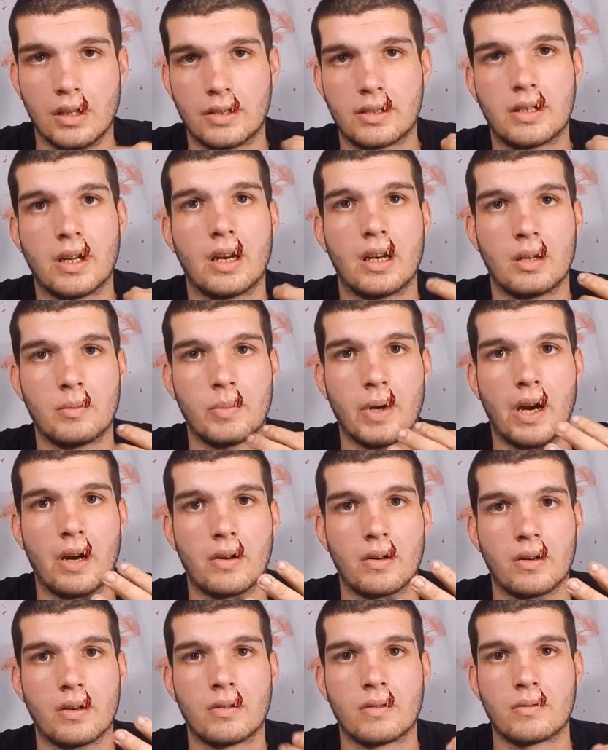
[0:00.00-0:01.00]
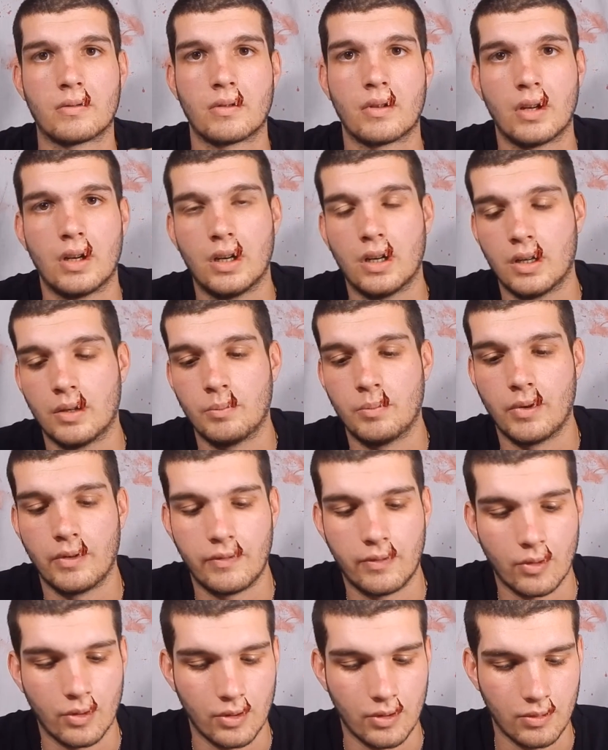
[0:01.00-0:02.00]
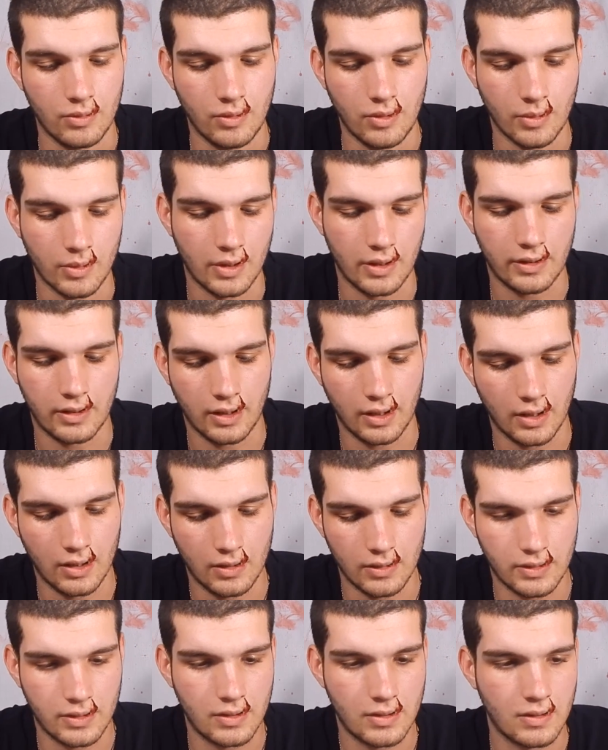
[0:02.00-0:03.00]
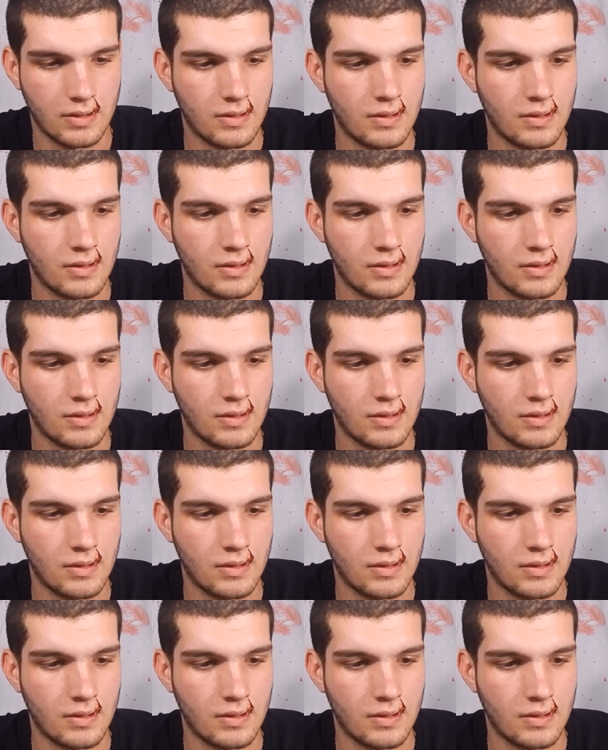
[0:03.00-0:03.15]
setting powder before you do anything else.